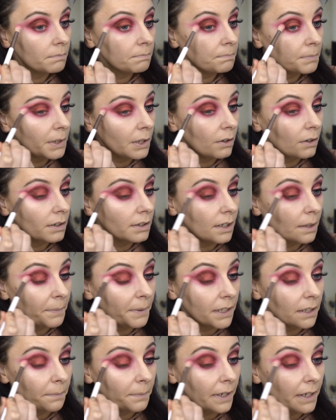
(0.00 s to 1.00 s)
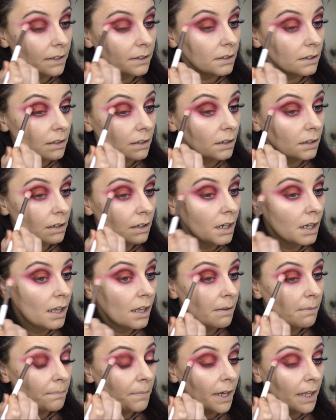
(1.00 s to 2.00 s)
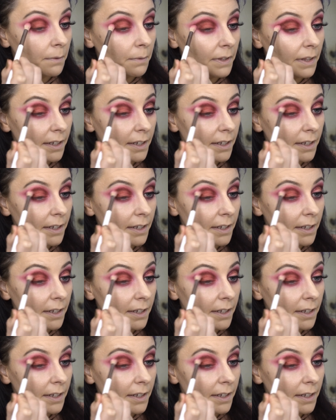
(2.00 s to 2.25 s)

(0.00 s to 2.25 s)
because I made a mess here. By the way,